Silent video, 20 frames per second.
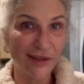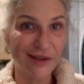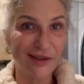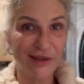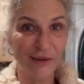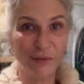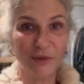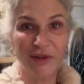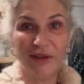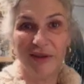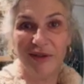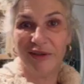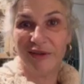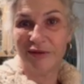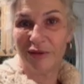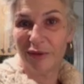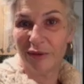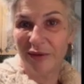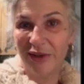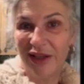some call for
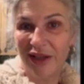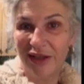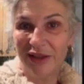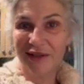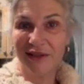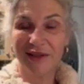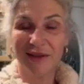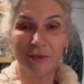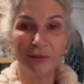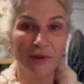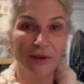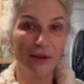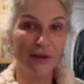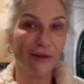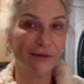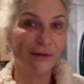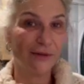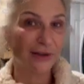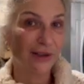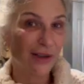red, some call
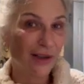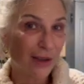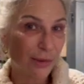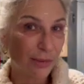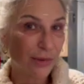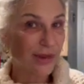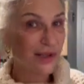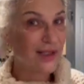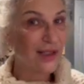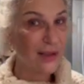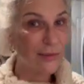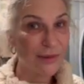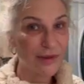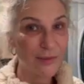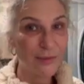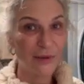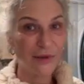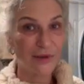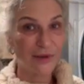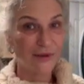for a couple of
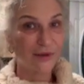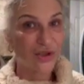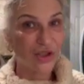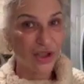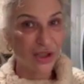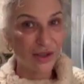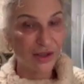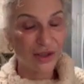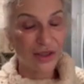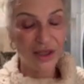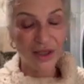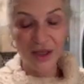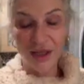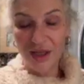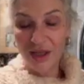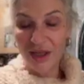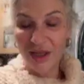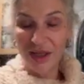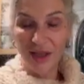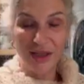tablespoons of sherry.
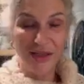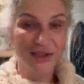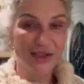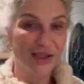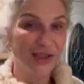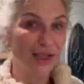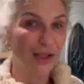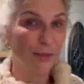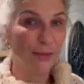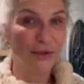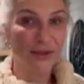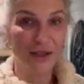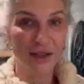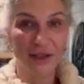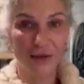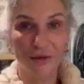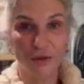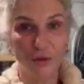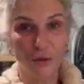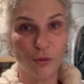I just happen to have
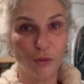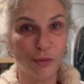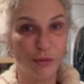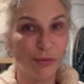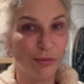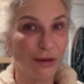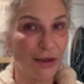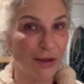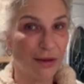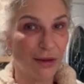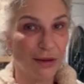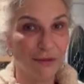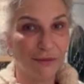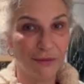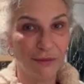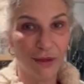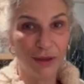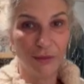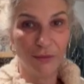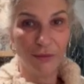an open bottle of
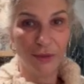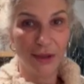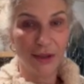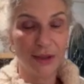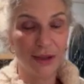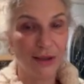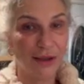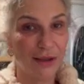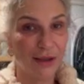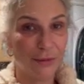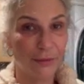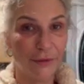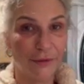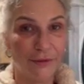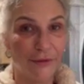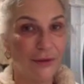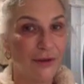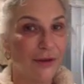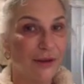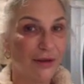red wine, and I
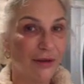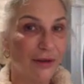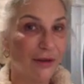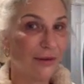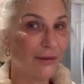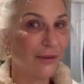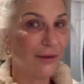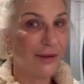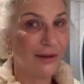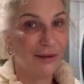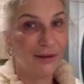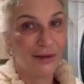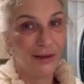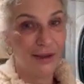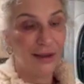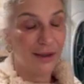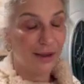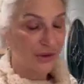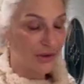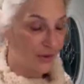prefer to cook with it than
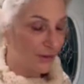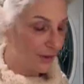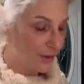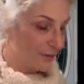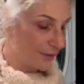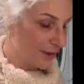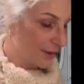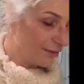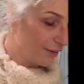actually drink